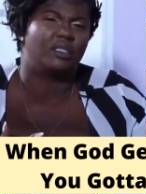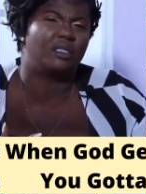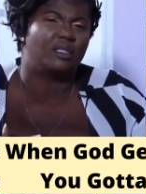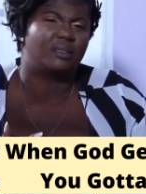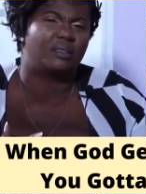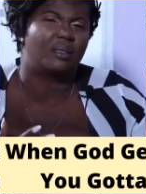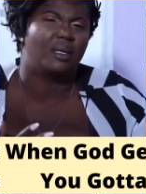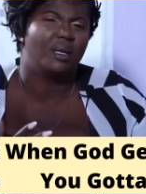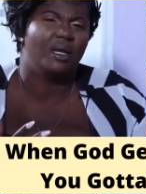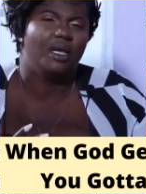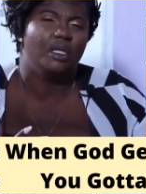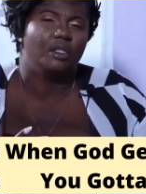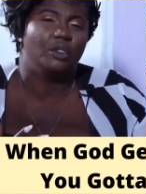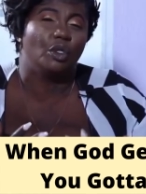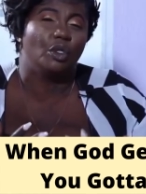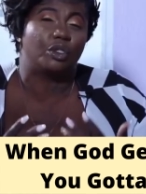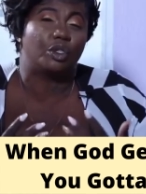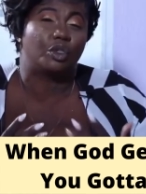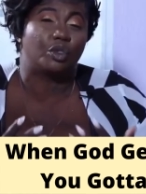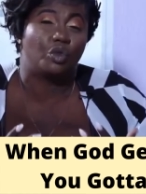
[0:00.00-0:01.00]
Just
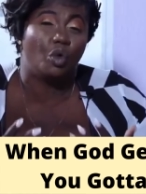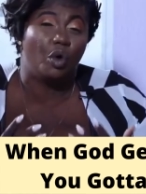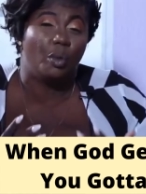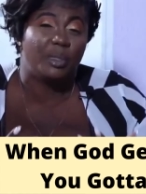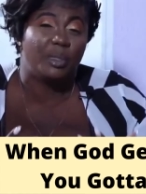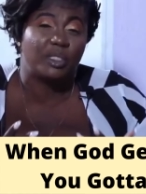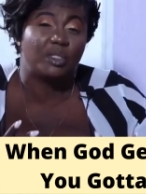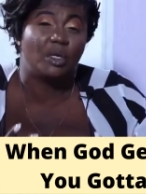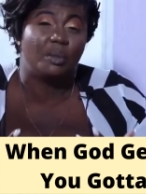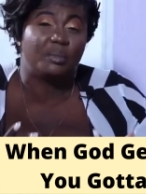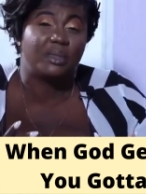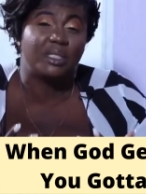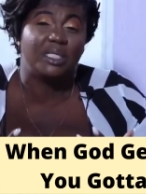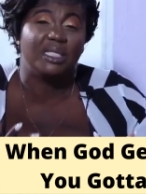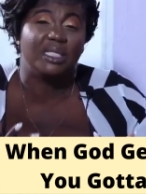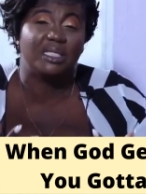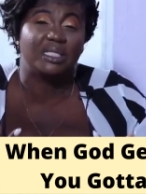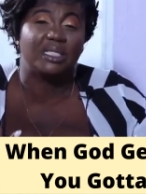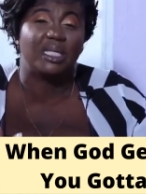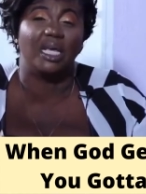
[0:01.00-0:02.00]
show me some
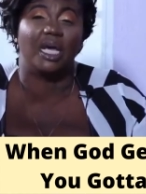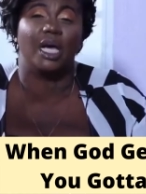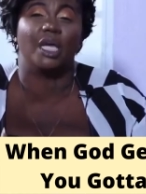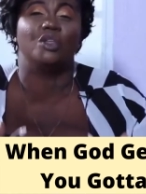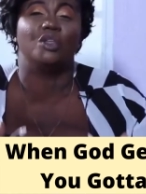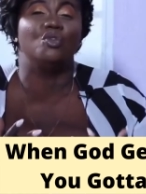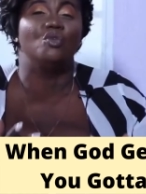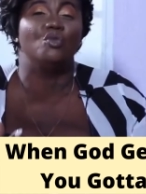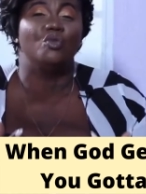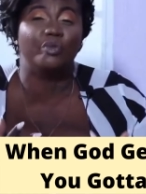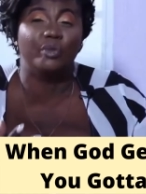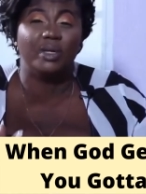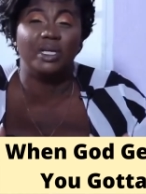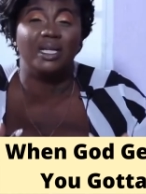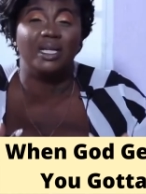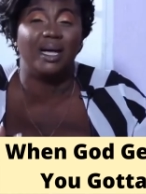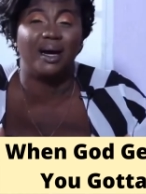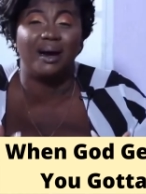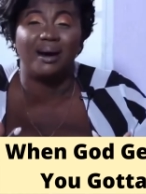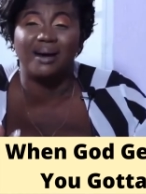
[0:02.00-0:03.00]
things. Say, are you
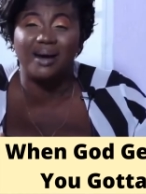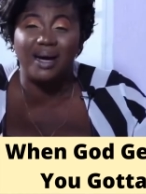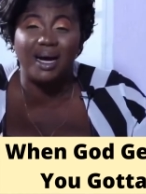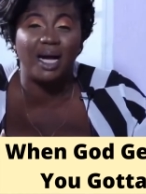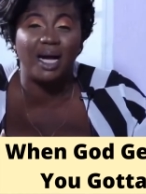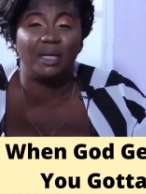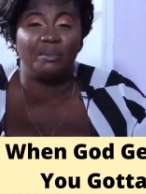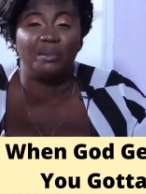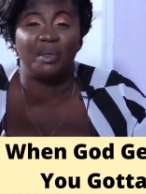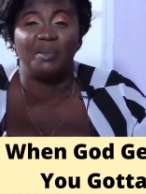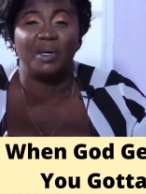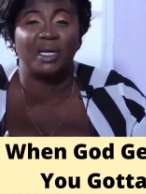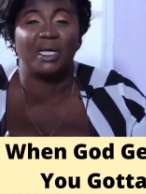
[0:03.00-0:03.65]
really a call me?